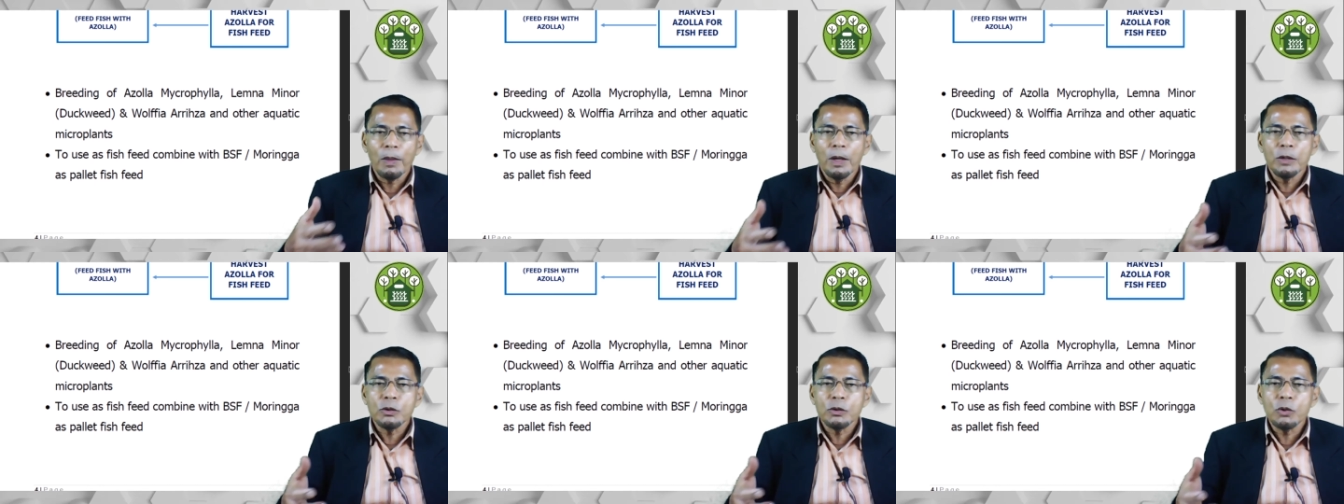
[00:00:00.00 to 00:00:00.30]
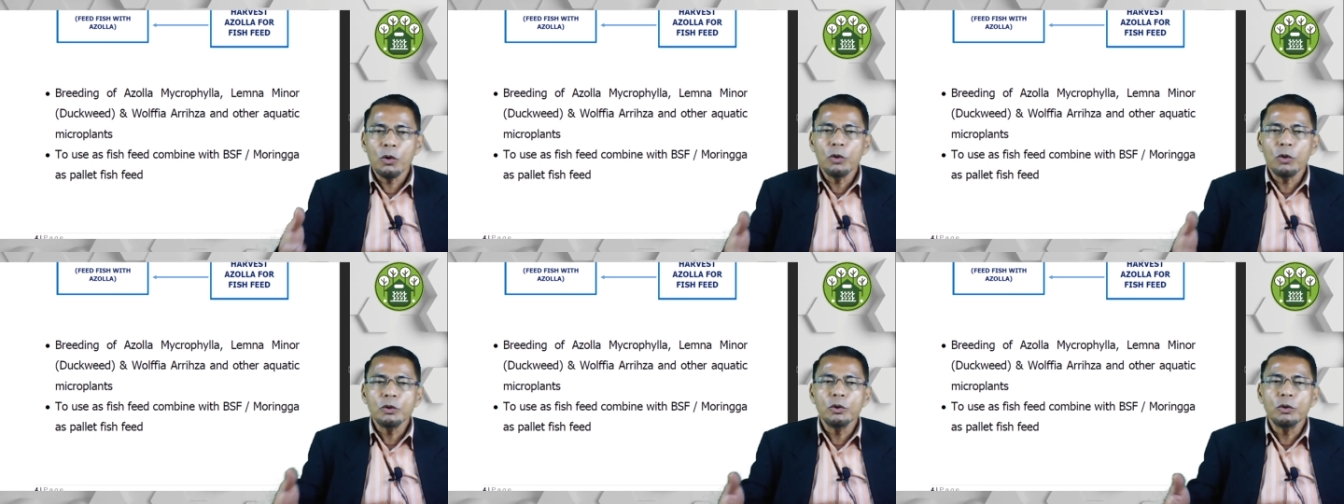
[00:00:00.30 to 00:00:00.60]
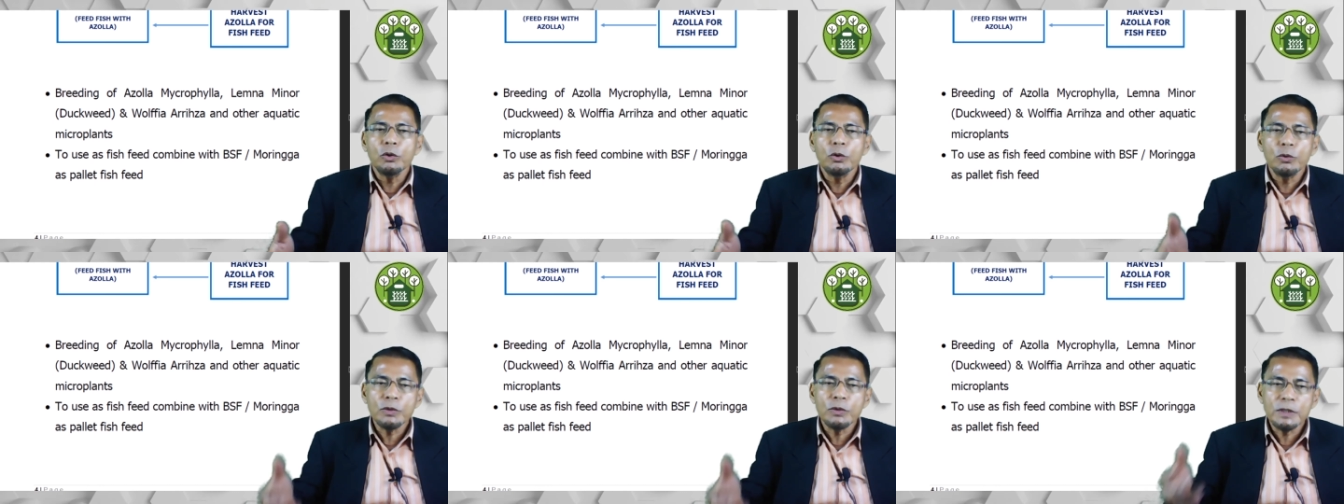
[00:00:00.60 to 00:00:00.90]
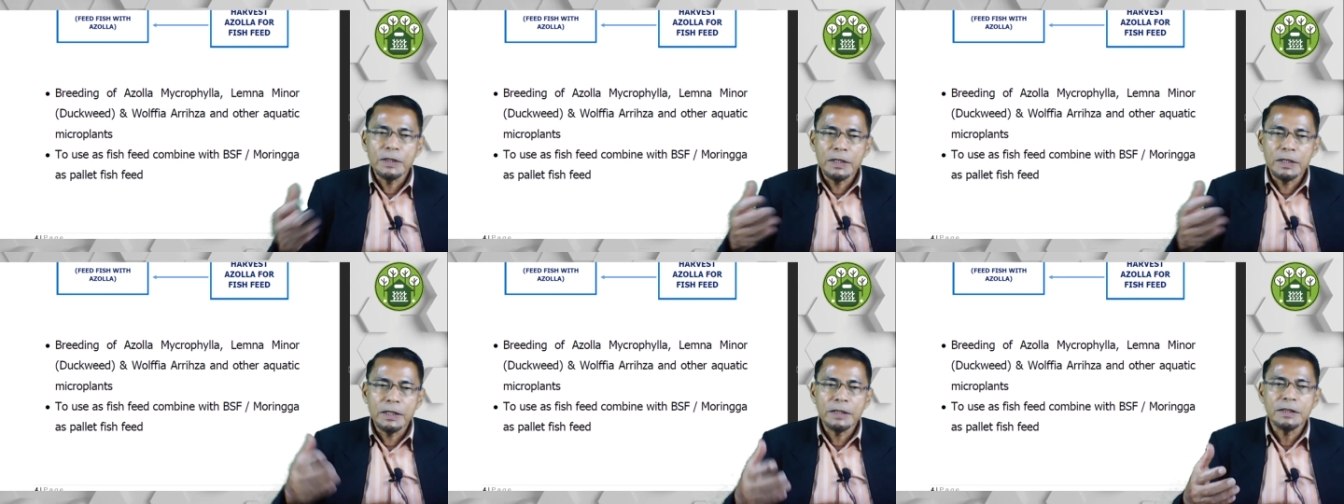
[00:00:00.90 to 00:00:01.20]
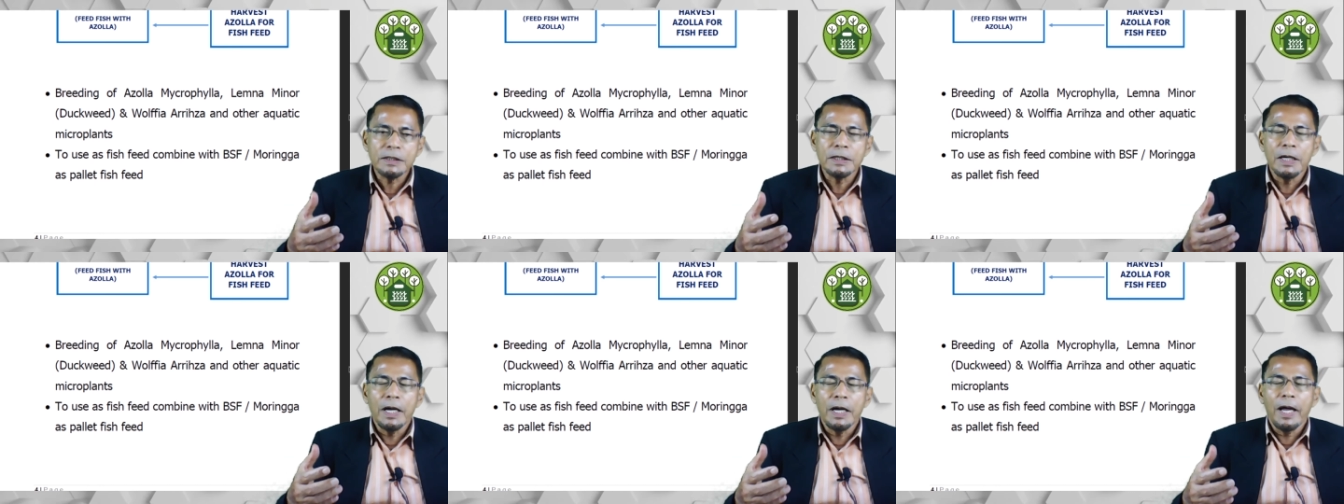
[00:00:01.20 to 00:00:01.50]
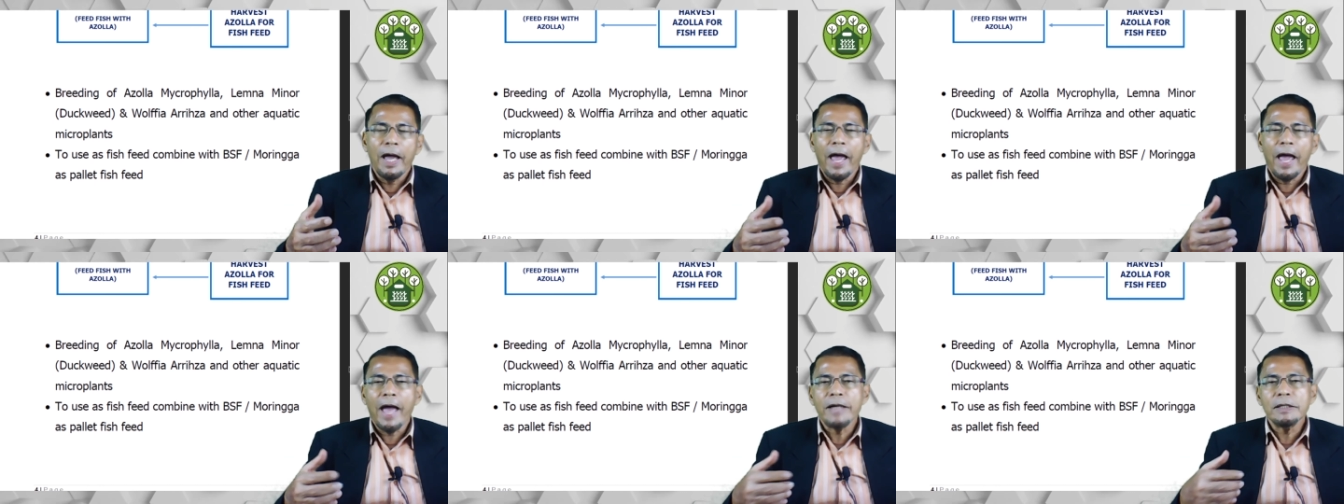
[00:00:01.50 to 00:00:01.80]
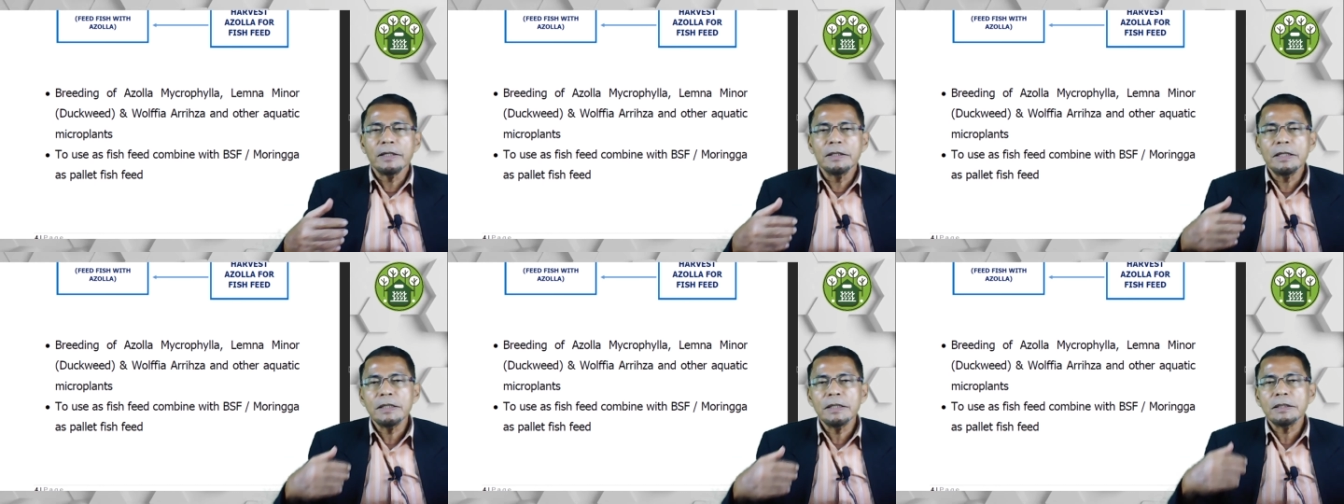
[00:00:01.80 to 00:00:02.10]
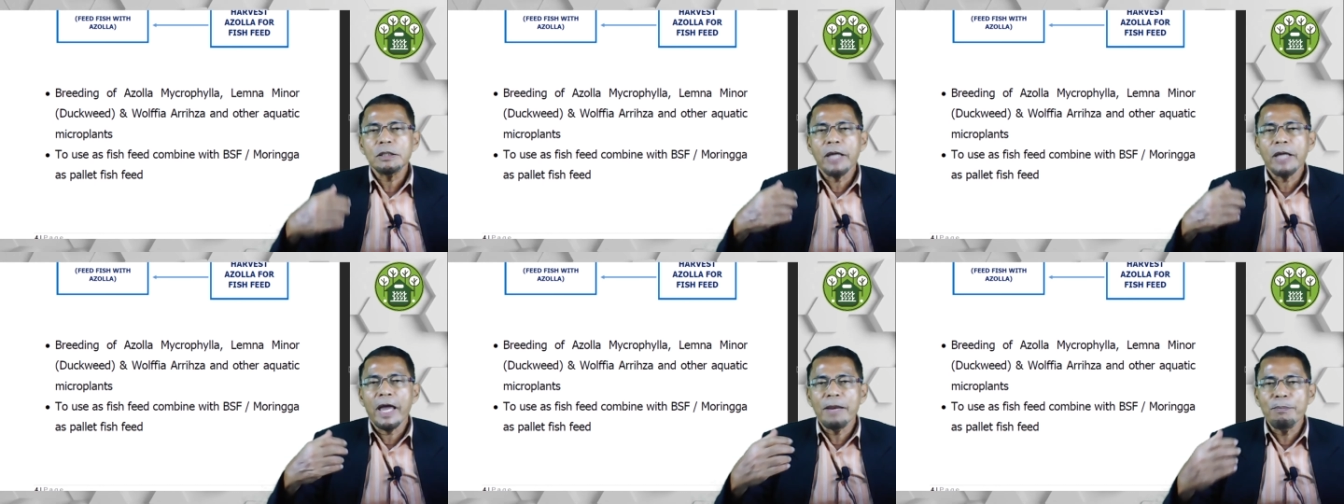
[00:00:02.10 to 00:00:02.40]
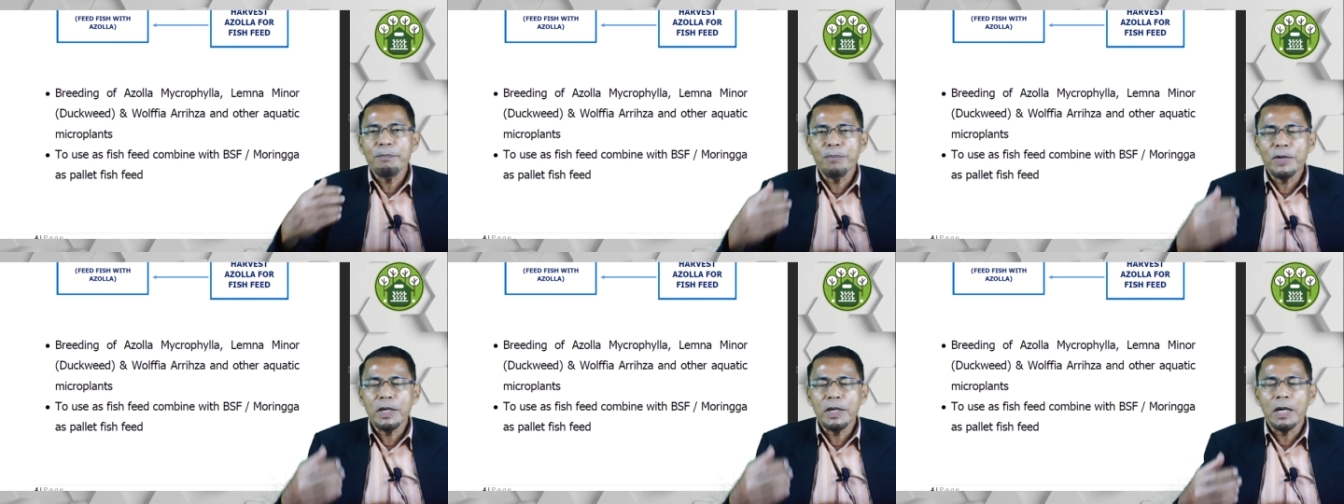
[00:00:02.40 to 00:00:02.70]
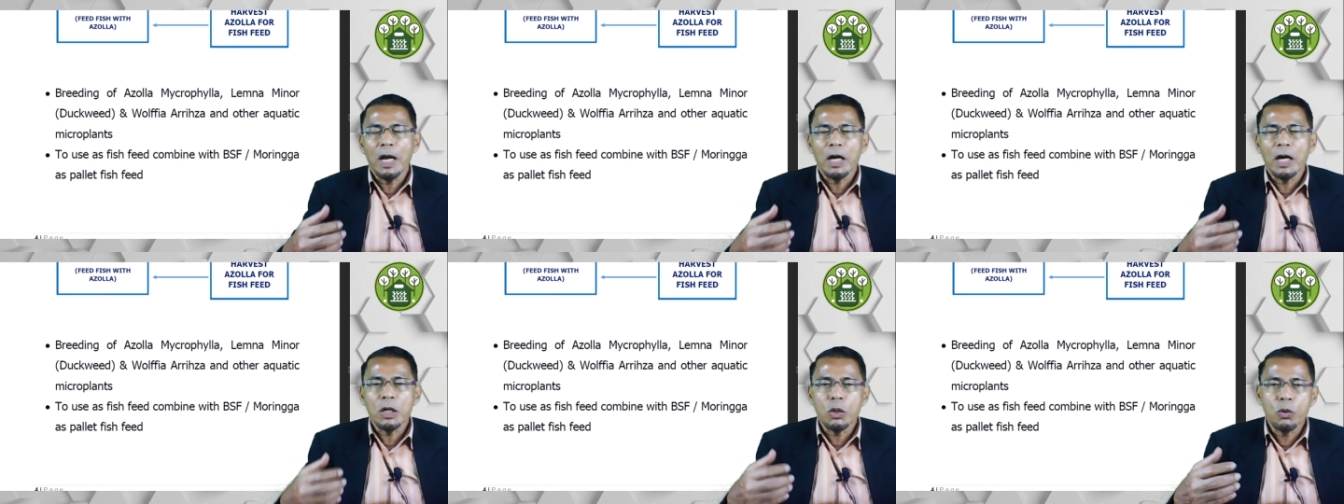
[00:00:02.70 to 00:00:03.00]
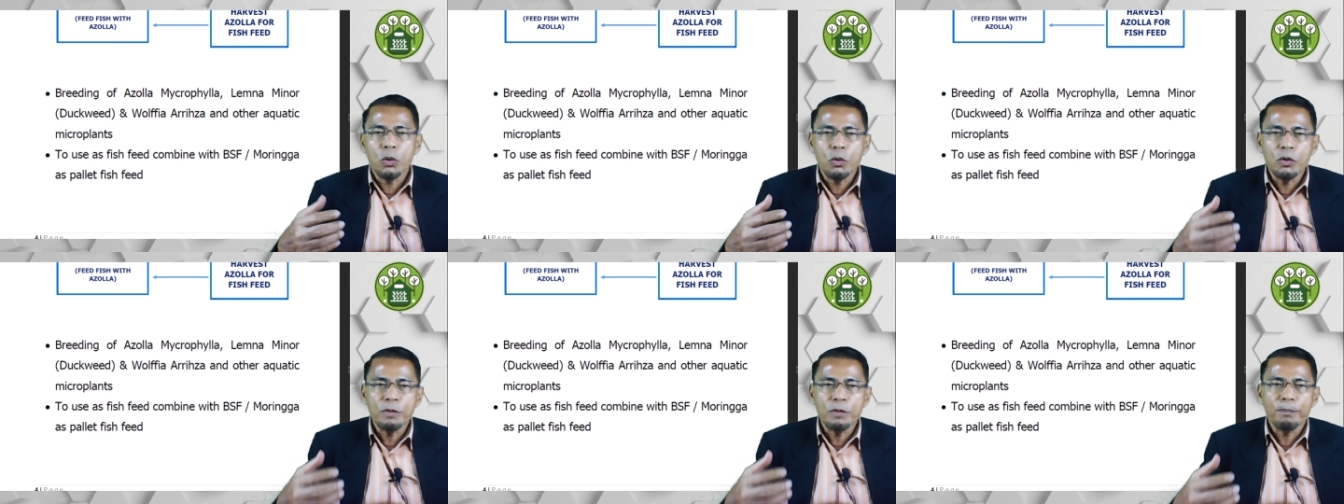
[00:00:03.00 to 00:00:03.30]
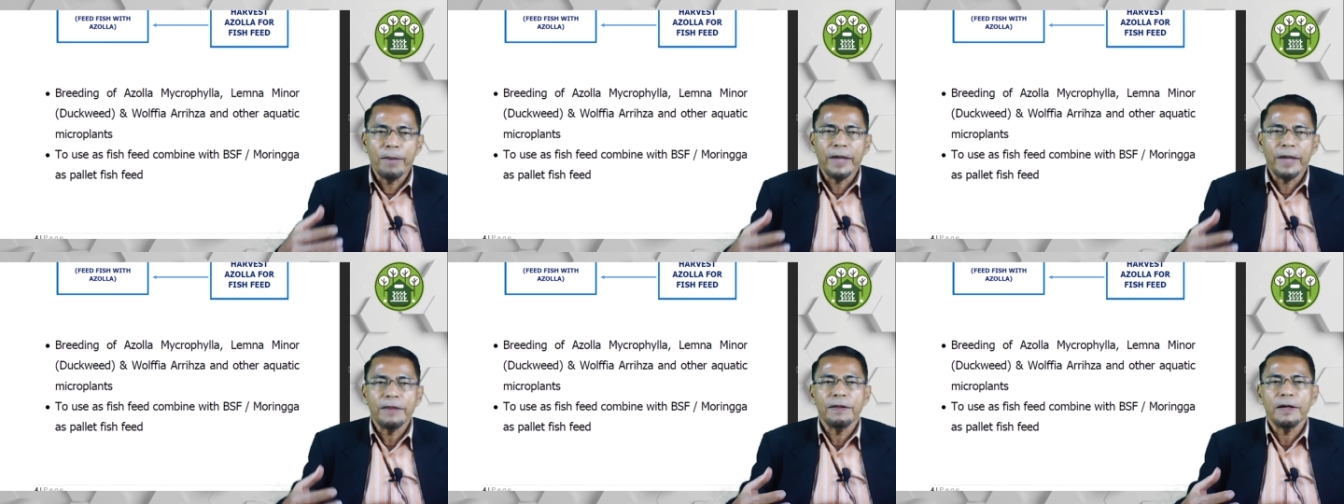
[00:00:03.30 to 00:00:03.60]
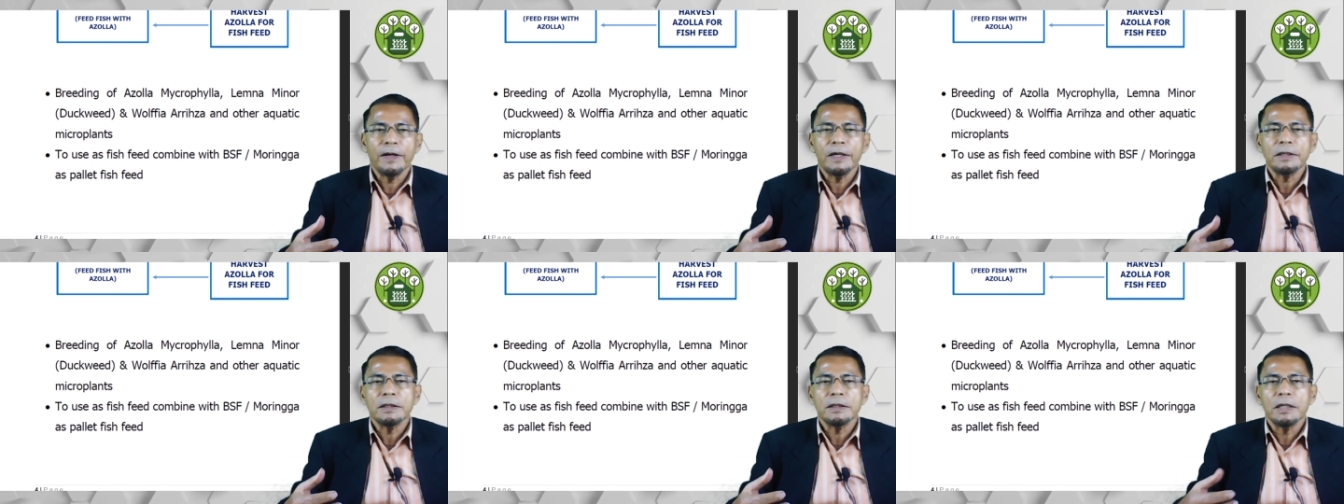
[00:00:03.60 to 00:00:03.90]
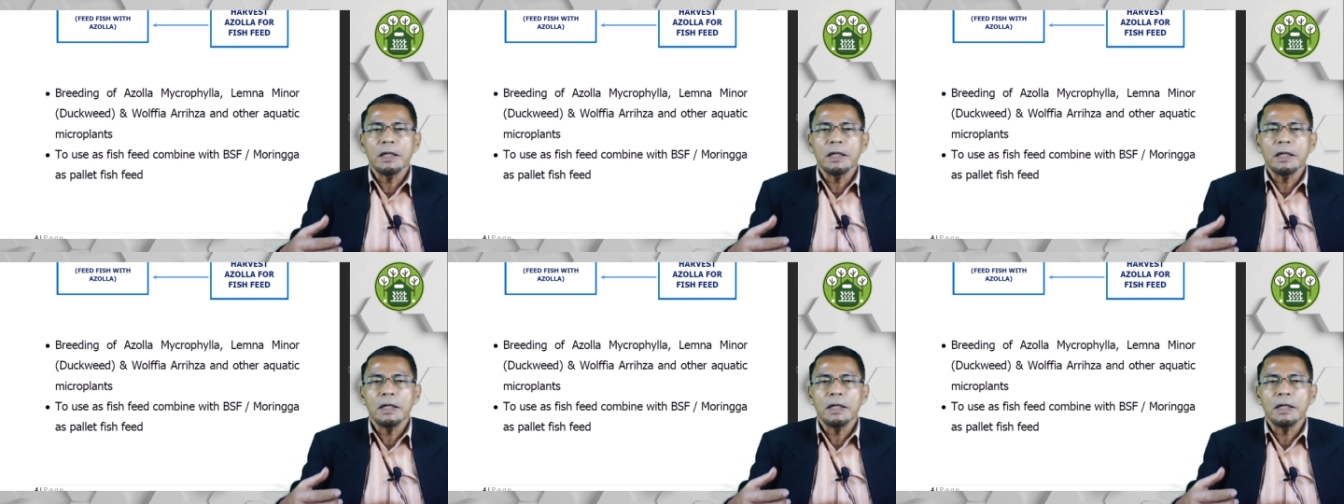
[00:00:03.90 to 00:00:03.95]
So you use this, and this can be a good method